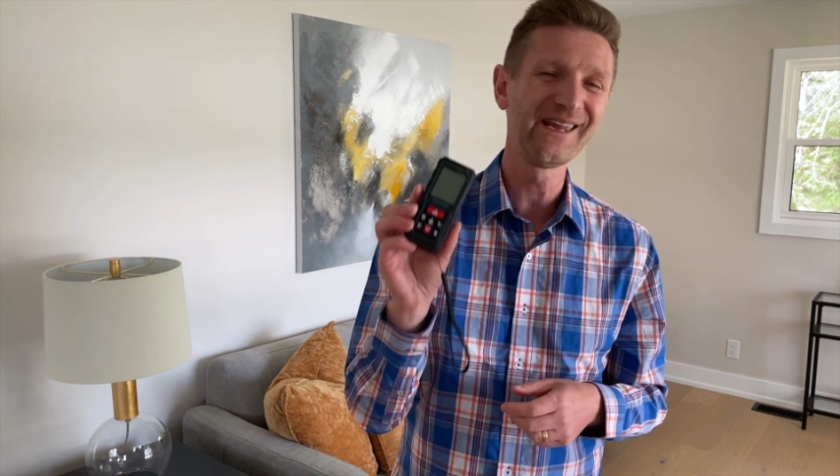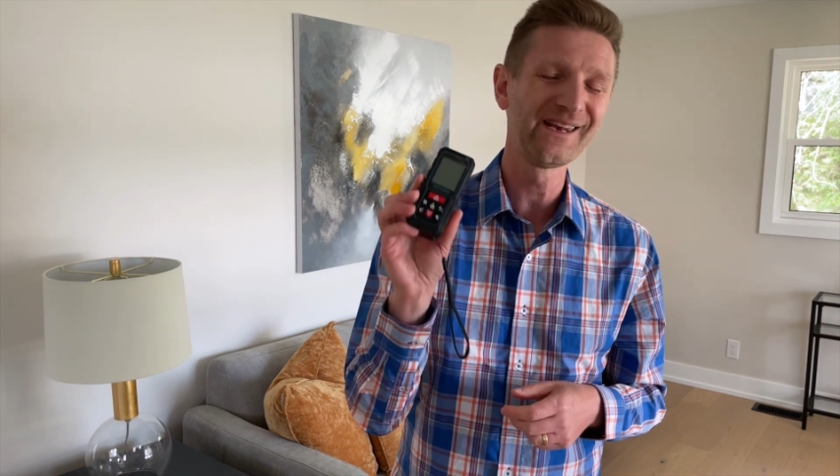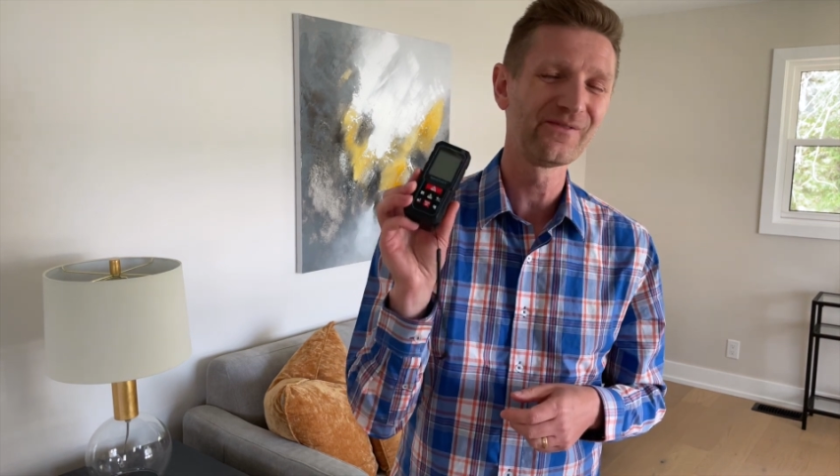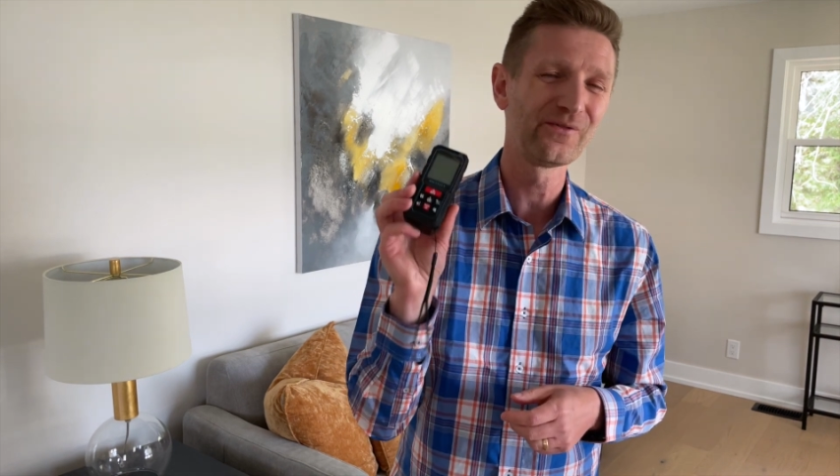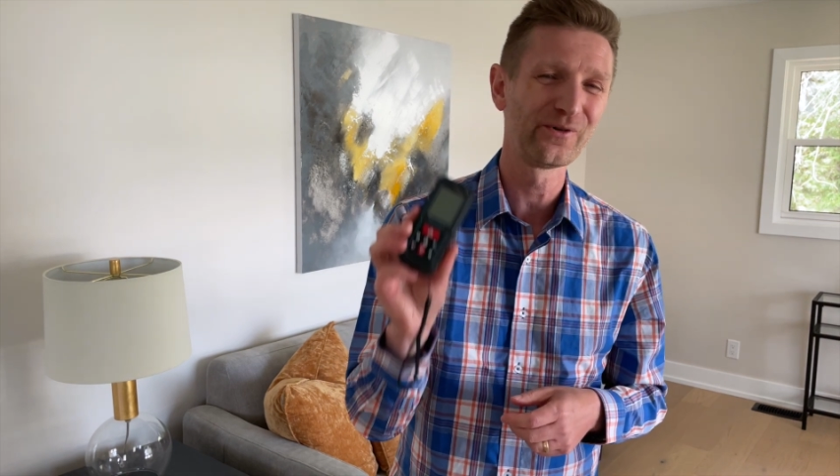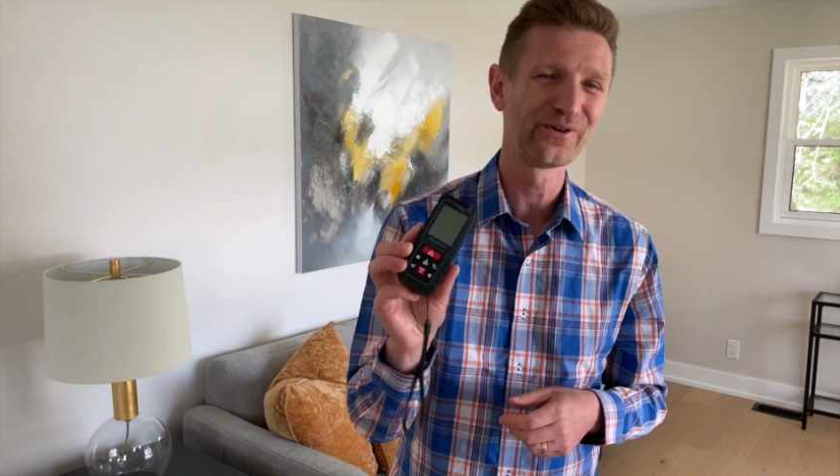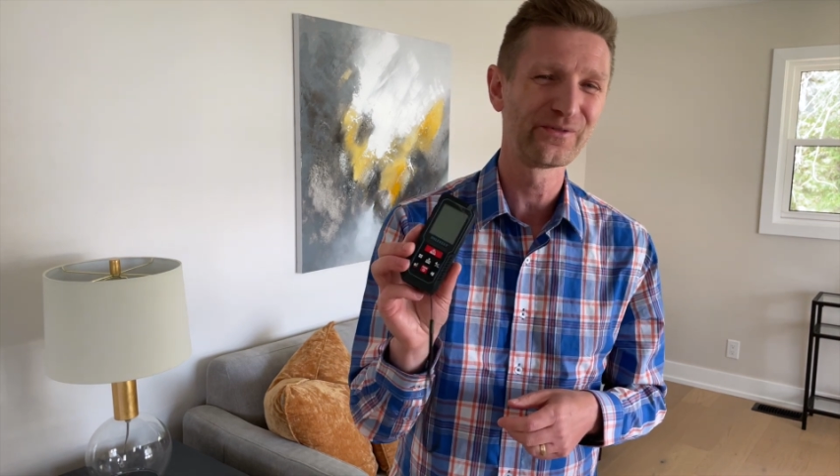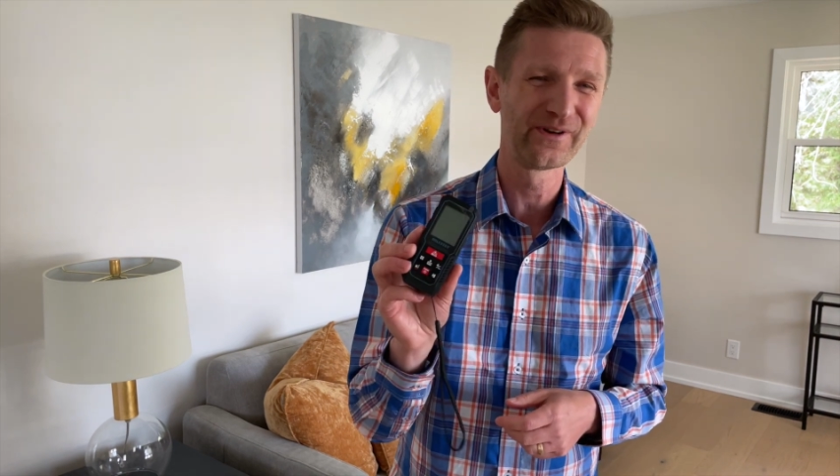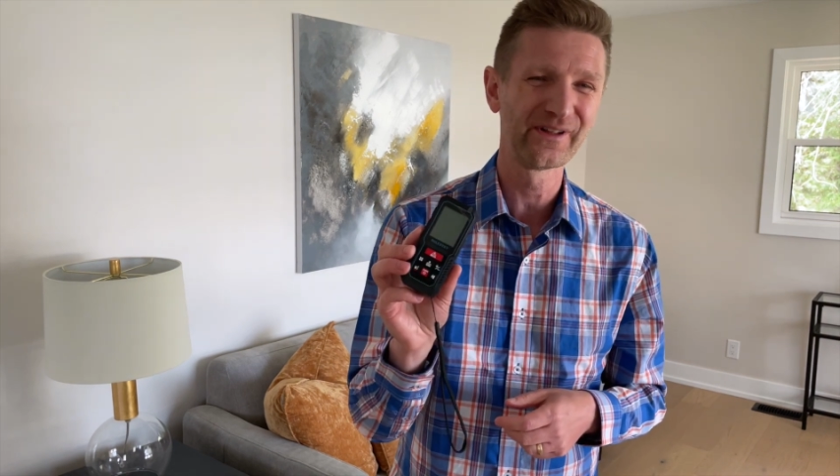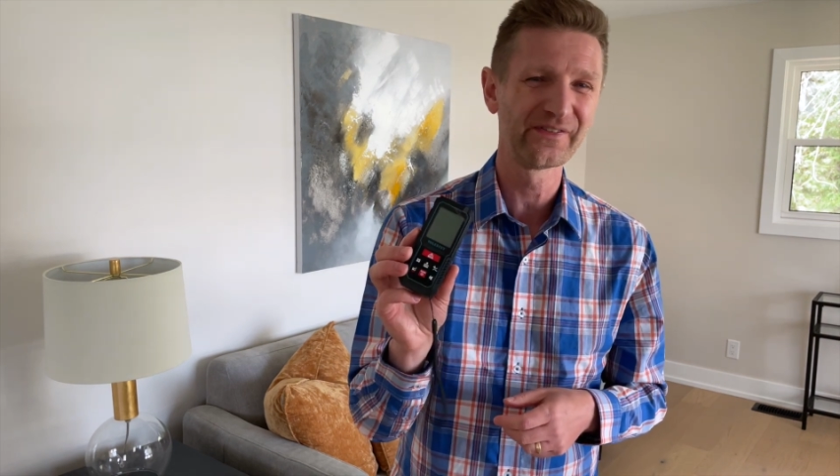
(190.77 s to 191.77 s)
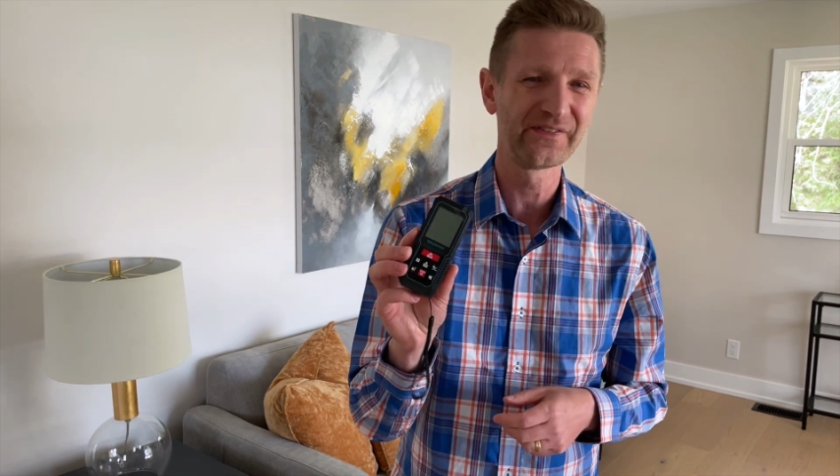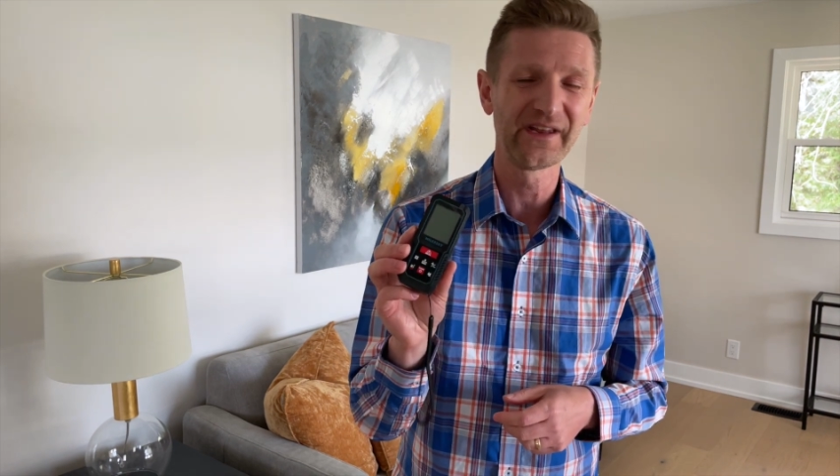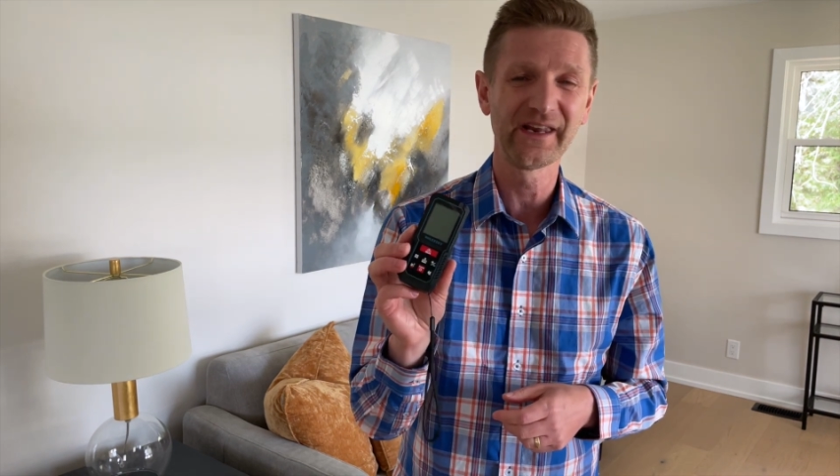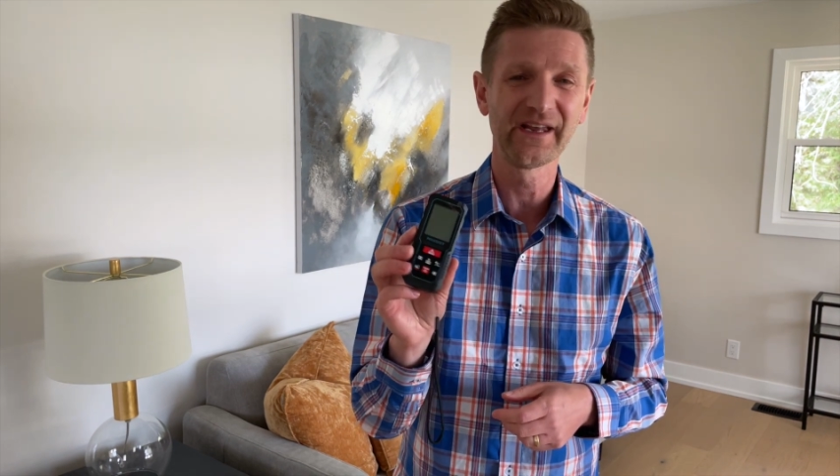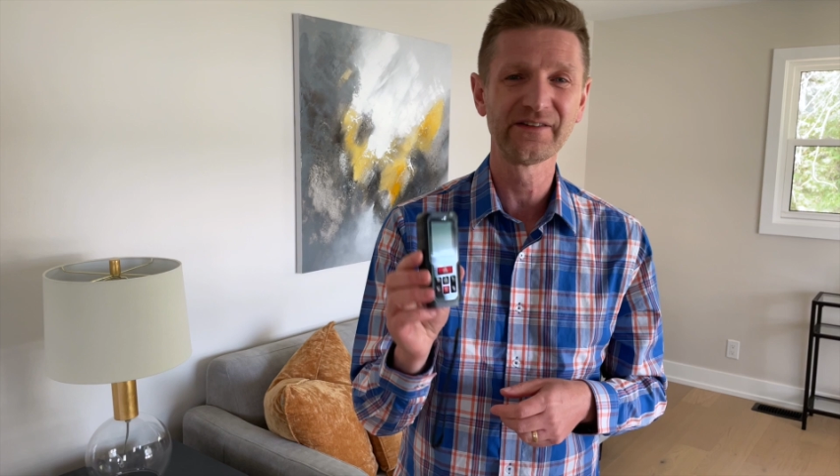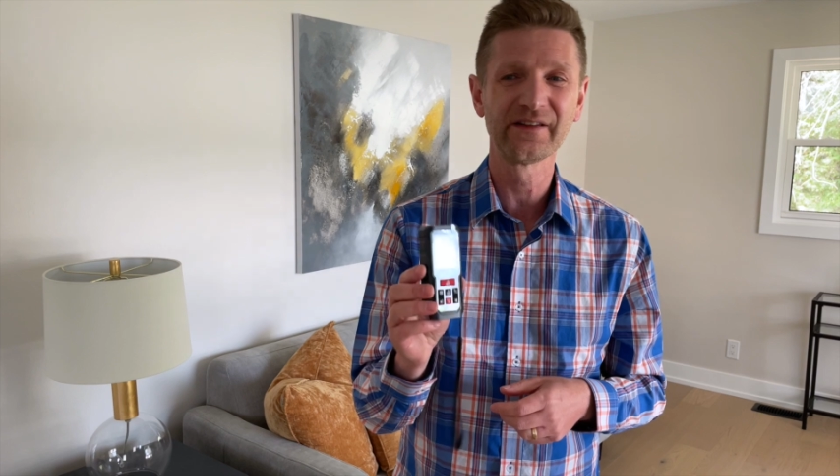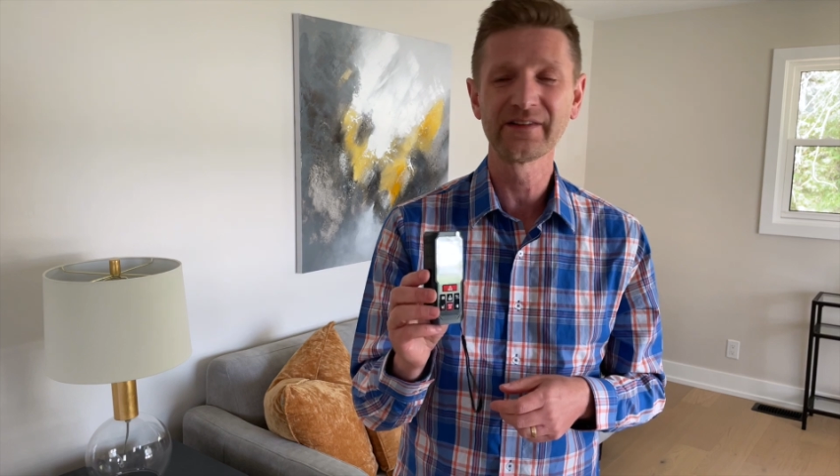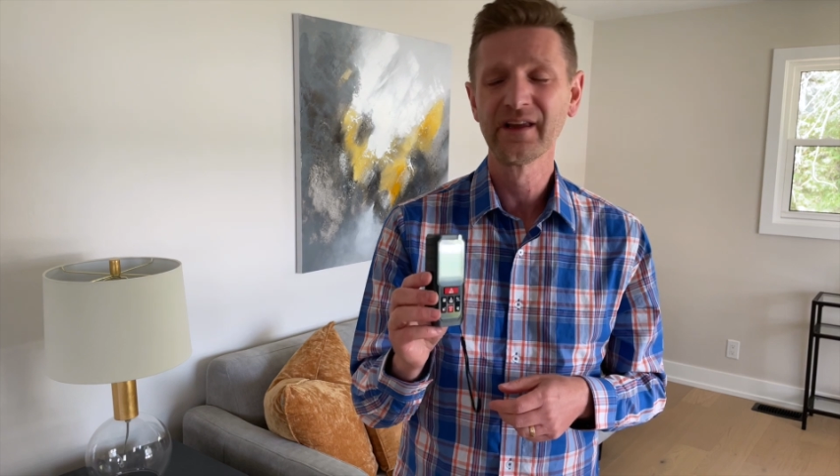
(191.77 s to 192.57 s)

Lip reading: need it for as real estate agents,